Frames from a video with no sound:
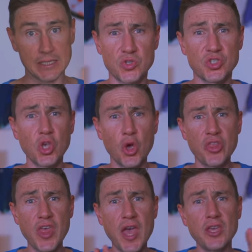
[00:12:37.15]
So
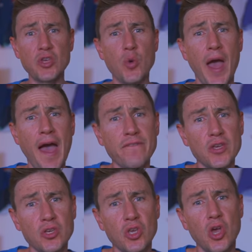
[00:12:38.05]
there you have
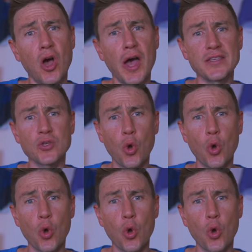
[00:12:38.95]
it, guys.